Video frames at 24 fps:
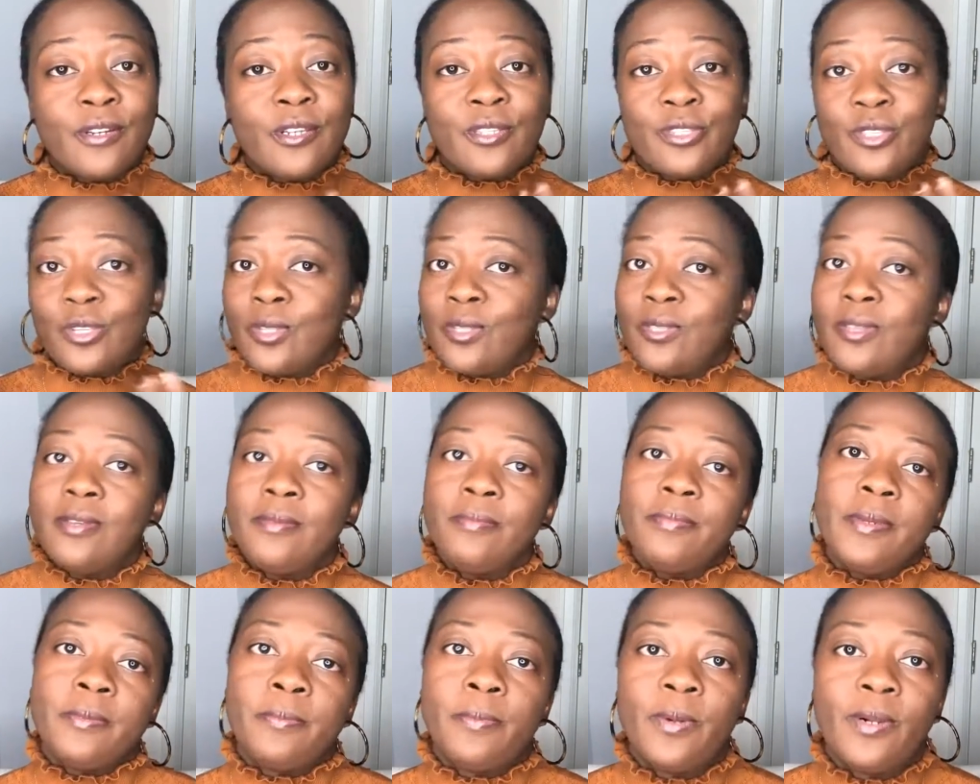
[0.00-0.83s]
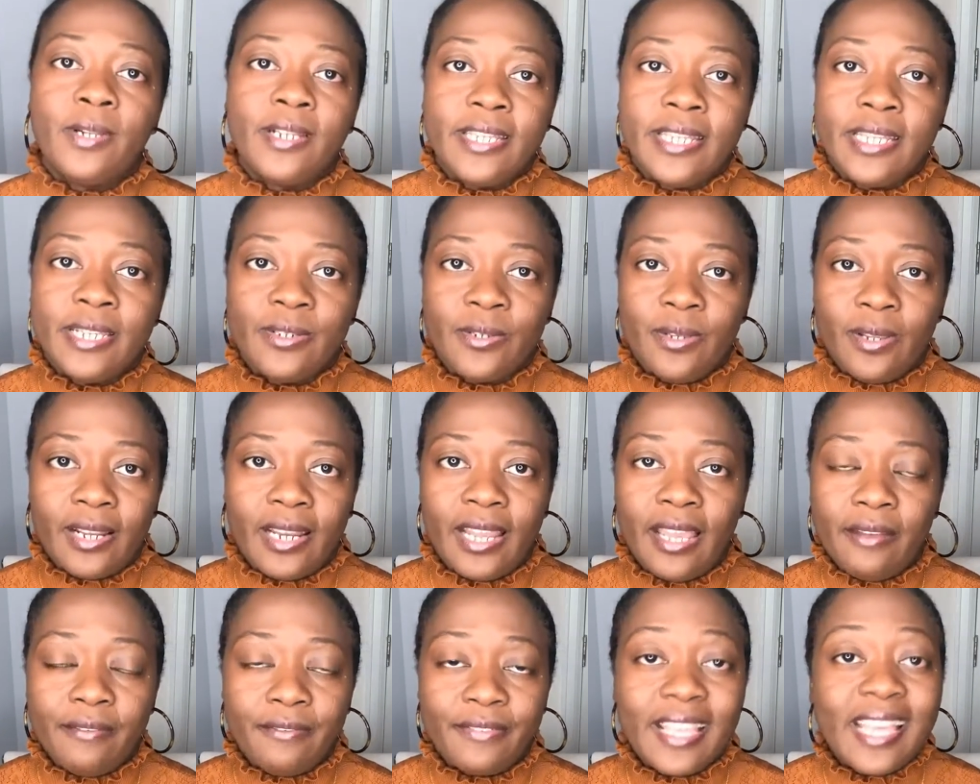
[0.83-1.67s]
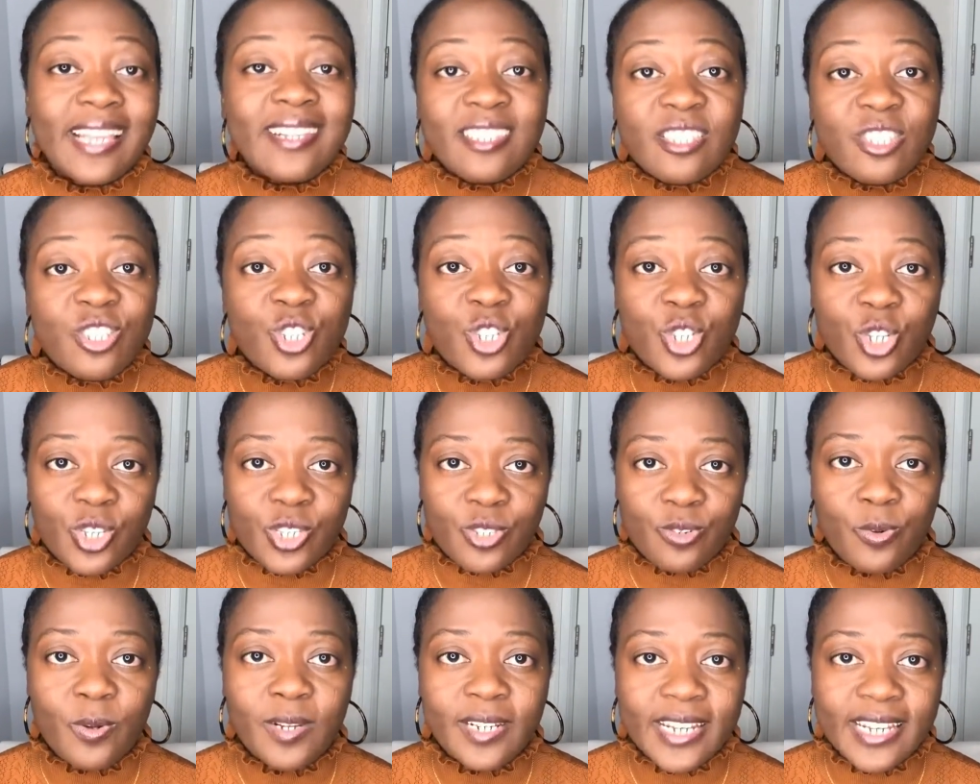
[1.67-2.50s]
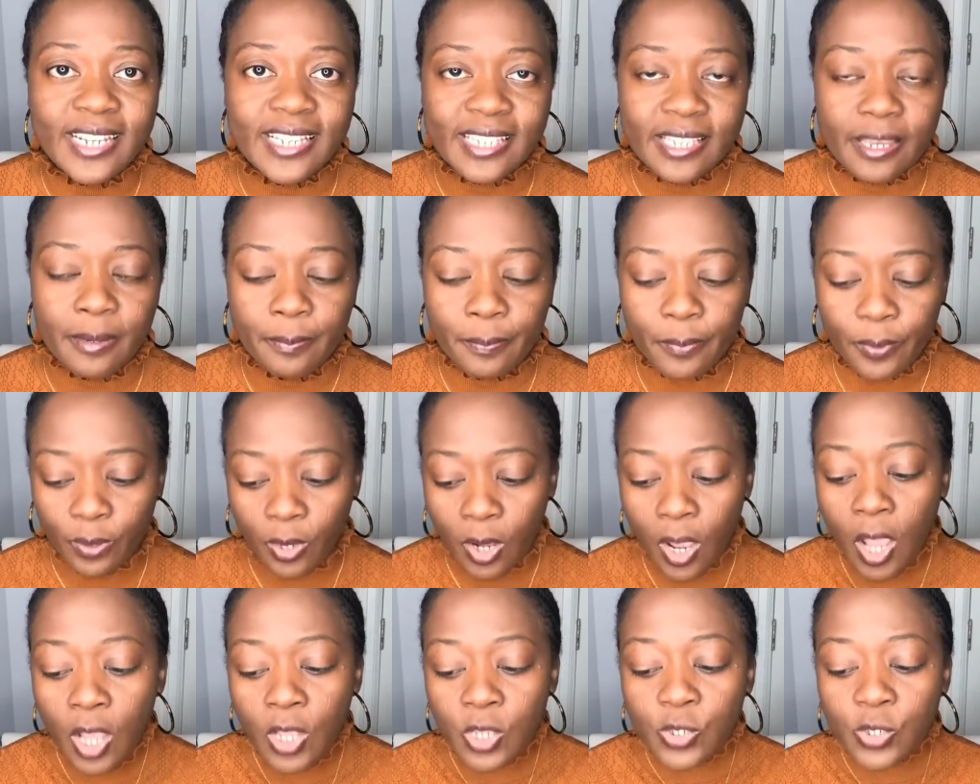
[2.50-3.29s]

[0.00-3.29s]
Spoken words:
certain people in your life. That's just one example.